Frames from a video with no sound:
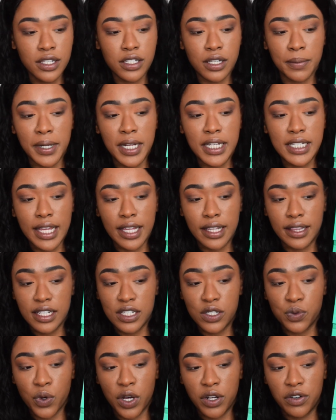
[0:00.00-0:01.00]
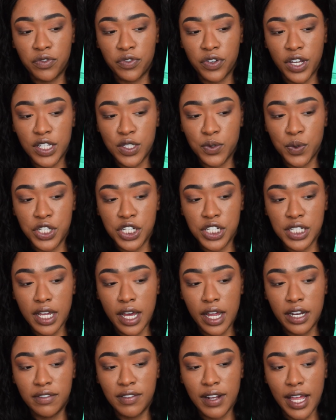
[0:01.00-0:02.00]
So I'm going to take this one first, which is
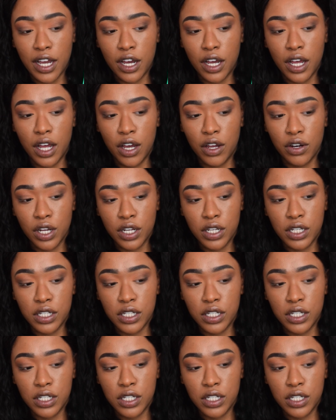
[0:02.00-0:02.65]
kind of like a